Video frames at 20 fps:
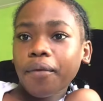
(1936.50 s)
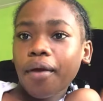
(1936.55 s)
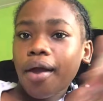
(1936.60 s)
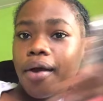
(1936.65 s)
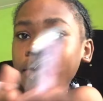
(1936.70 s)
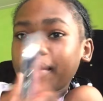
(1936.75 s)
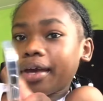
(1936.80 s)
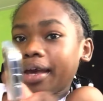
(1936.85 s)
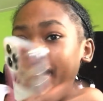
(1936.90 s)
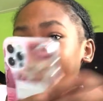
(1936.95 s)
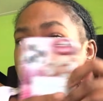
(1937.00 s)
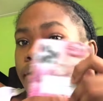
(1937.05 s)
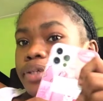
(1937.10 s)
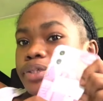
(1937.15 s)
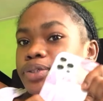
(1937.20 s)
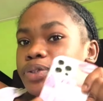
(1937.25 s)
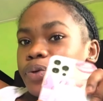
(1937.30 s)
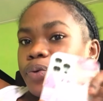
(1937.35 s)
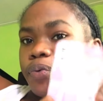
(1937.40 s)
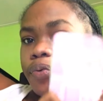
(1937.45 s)
Okay, y'all.
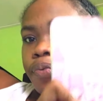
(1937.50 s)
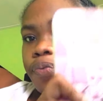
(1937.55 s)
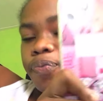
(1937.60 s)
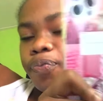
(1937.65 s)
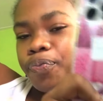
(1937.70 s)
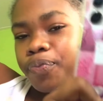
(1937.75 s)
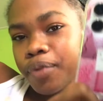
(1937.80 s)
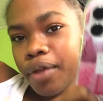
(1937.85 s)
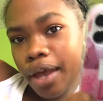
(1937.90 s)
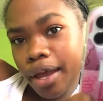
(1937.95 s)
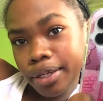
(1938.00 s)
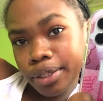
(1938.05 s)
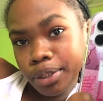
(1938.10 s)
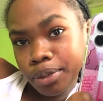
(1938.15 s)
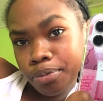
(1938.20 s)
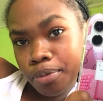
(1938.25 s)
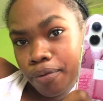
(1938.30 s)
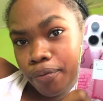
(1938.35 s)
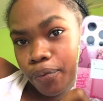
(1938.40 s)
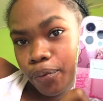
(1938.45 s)
So I changed
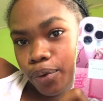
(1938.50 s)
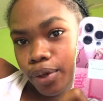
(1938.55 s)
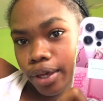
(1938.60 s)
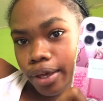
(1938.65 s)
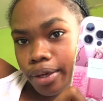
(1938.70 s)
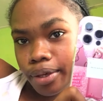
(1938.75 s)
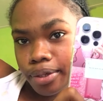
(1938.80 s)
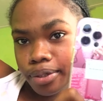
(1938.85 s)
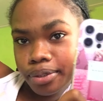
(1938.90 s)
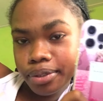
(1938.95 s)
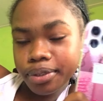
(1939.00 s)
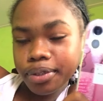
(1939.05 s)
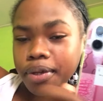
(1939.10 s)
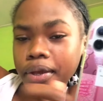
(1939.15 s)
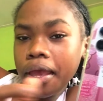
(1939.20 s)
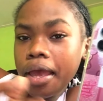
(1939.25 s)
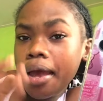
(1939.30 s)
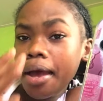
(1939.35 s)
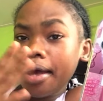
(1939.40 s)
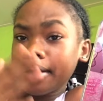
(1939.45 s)
my phone case.
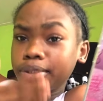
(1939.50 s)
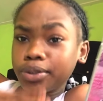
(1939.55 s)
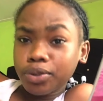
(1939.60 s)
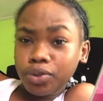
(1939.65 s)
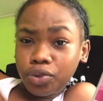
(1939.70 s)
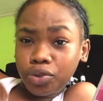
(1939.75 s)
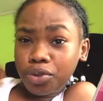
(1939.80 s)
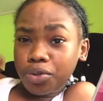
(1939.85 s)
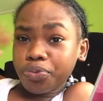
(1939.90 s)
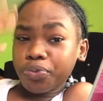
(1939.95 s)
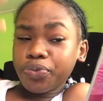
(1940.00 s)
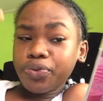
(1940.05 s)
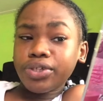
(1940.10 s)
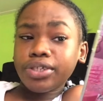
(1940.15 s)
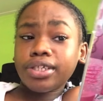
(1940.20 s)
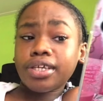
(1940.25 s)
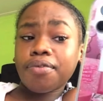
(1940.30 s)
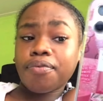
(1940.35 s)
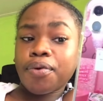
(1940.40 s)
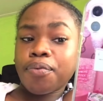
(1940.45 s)
I told you the mood is
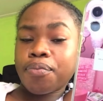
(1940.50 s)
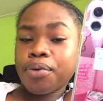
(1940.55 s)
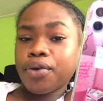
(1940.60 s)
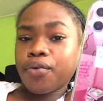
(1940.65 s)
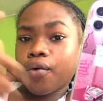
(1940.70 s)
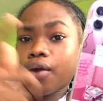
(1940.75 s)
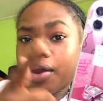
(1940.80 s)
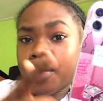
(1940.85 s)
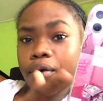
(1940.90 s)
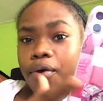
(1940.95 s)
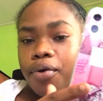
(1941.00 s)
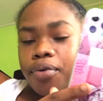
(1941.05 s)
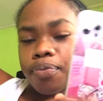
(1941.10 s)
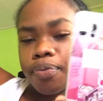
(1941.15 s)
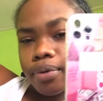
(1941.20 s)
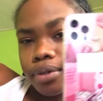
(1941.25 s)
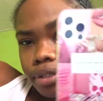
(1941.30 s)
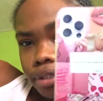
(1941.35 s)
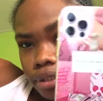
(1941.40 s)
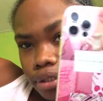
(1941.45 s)
giving pink right now.
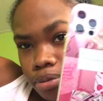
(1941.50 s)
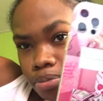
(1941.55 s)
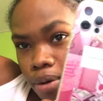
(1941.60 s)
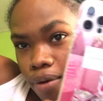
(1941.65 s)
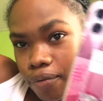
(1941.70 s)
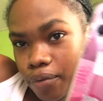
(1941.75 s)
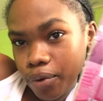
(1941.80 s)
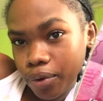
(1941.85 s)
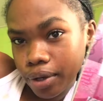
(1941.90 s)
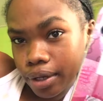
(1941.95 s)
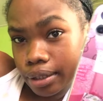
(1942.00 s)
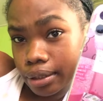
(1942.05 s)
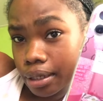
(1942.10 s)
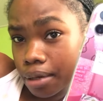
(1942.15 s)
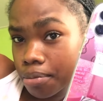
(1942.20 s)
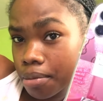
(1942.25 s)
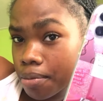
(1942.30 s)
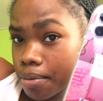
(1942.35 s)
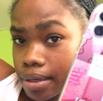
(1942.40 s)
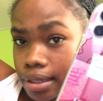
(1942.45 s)
But this is my phone case. Y'all
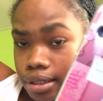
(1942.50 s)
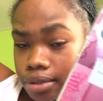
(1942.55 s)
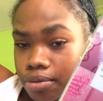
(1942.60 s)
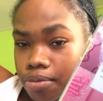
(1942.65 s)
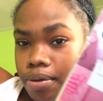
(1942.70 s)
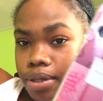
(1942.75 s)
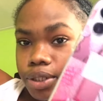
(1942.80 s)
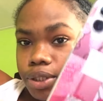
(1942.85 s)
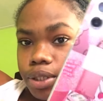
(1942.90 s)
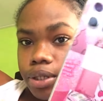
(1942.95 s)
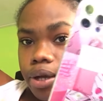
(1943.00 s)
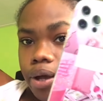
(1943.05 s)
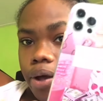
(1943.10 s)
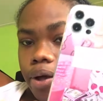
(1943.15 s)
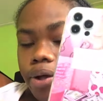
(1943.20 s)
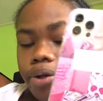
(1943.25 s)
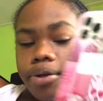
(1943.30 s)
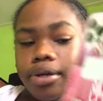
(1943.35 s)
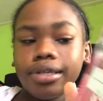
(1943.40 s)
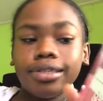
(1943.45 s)
remember this from my Sheen
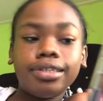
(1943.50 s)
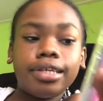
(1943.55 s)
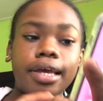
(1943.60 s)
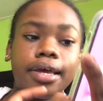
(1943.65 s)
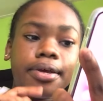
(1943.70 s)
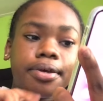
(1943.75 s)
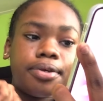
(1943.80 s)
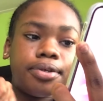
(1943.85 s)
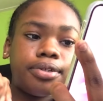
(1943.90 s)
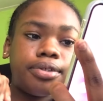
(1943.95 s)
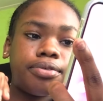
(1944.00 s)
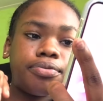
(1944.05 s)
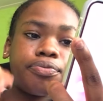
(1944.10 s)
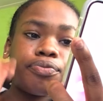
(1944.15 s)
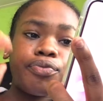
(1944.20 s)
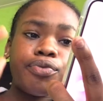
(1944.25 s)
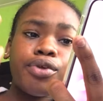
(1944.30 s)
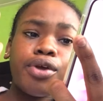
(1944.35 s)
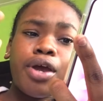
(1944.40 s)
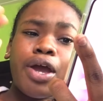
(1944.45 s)
haul. It says,
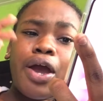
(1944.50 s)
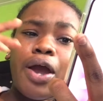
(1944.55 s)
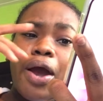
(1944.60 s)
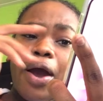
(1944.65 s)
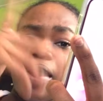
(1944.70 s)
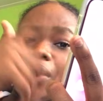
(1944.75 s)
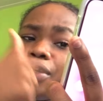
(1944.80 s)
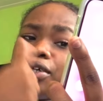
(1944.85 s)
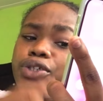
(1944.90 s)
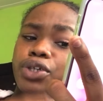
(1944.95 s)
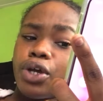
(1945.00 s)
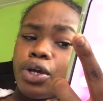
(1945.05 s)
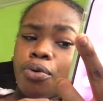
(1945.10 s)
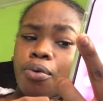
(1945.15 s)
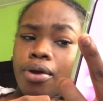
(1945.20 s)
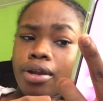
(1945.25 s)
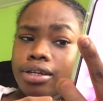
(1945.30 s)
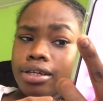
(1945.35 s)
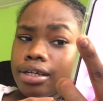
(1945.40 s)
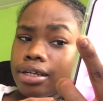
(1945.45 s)
"Are you sure you
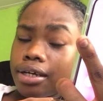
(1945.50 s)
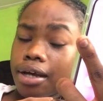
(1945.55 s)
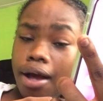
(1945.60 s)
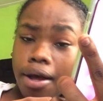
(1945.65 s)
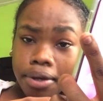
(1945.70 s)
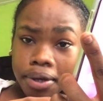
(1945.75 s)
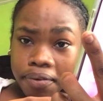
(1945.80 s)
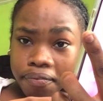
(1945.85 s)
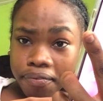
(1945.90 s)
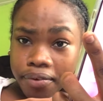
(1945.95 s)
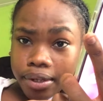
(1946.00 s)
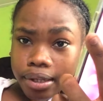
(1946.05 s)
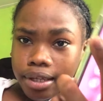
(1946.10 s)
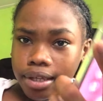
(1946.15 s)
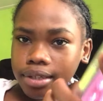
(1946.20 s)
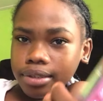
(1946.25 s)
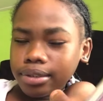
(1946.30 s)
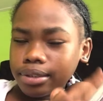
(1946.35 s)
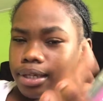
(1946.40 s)
want to delete all your feelings?"